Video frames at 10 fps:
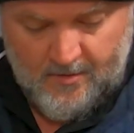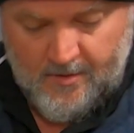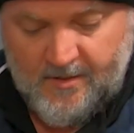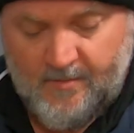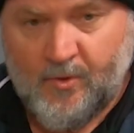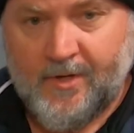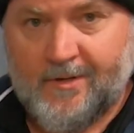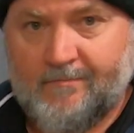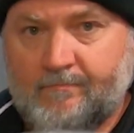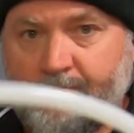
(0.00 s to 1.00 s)
just
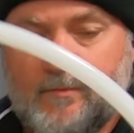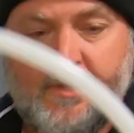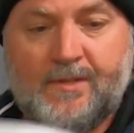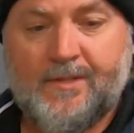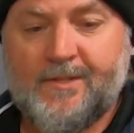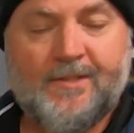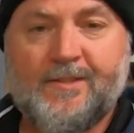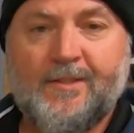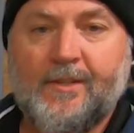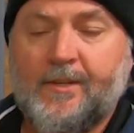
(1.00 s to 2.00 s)
a
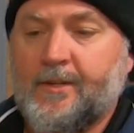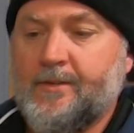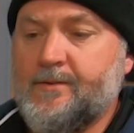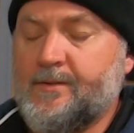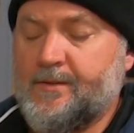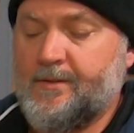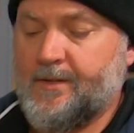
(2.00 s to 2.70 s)
silicone hose,